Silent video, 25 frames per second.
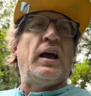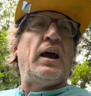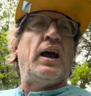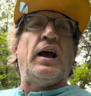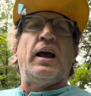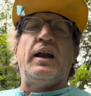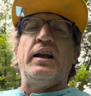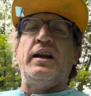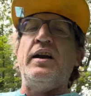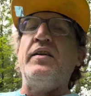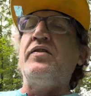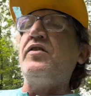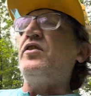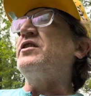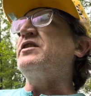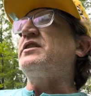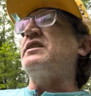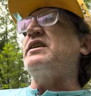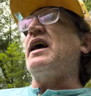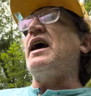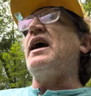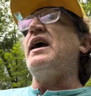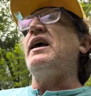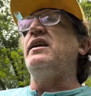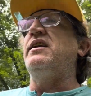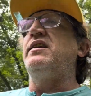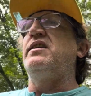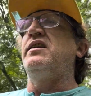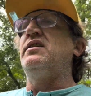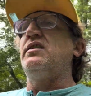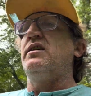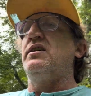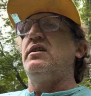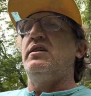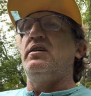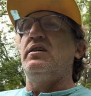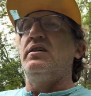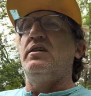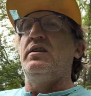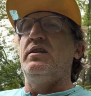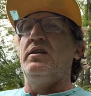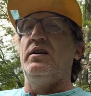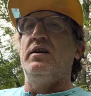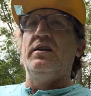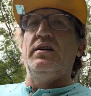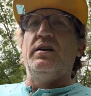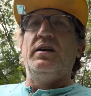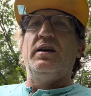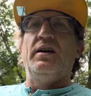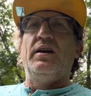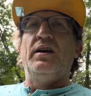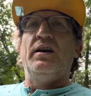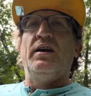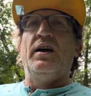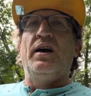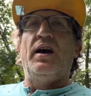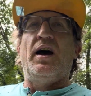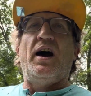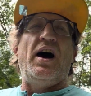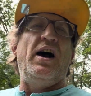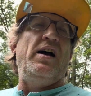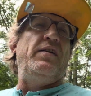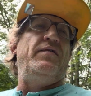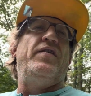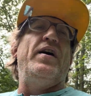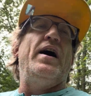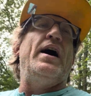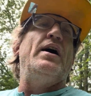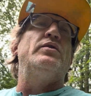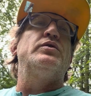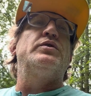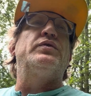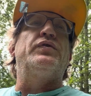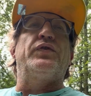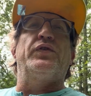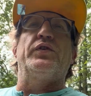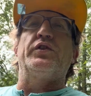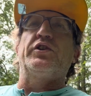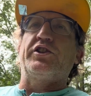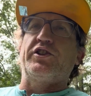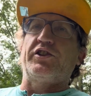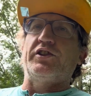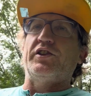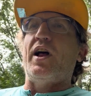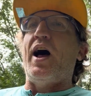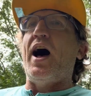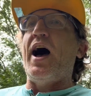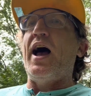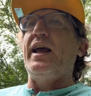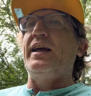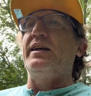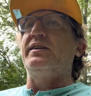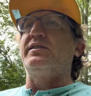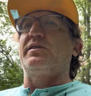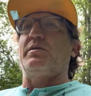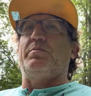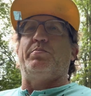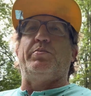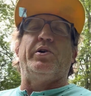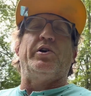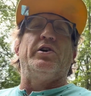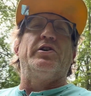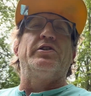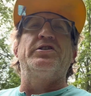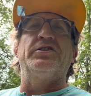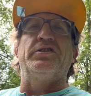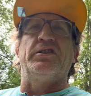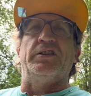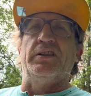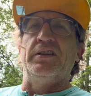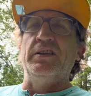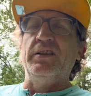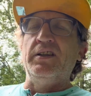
I never said I vouch for Sly as a person.